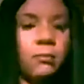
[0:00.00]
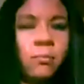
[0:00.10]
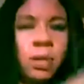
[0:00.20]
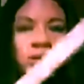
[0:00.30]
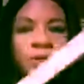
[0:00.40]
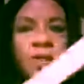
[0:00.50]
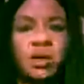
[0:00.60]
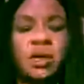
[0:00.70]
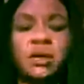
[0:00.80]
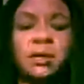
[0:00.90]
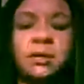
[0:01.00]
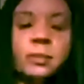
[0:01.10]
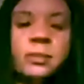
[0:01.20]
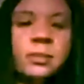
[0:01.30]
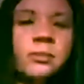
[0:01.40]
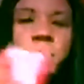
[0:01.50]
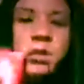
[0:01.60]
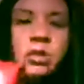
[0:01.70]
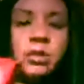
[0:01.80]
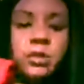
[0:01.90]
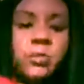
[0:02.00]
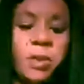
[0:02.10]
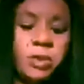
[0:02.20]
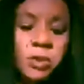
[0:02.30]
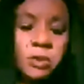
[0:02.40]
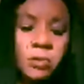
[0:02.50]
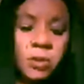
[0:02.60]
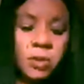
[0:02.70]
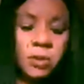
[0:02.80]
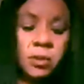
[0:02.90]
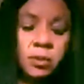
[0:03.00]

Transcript: measuring, something to do your measuring with,